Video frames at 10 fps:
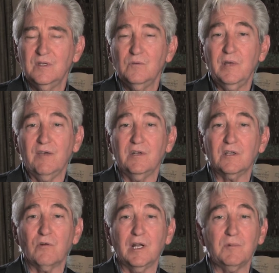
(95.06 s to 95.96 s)
We have an
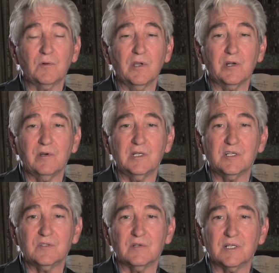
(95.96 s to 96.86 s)
incredible Rotary
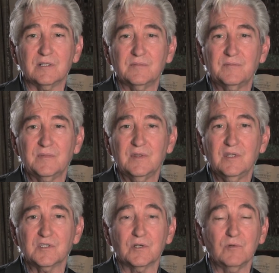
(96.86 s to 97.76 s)
district.
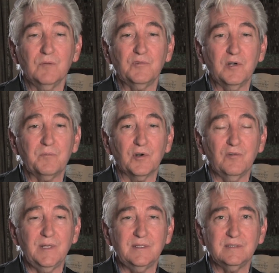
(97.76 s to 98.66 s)
Is there room for
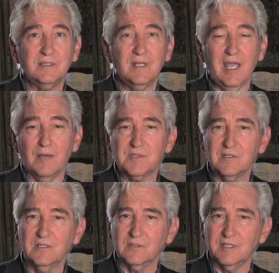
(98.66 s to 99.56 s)
improvement?
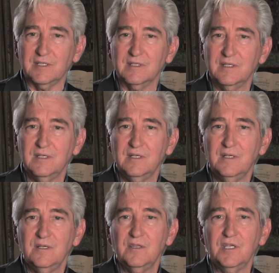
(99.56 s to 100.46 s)
Absolutely.
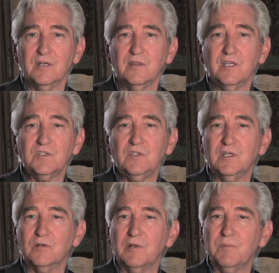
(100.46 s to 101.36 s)
This
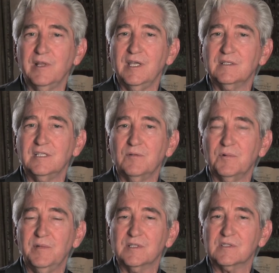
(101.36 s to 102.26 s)
year, we plan to
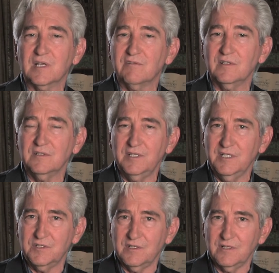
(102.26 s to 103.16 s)
implement several
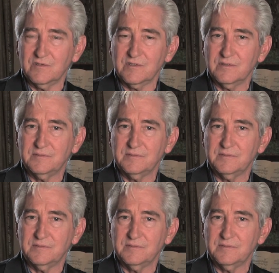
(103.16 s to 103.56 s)
initiatives.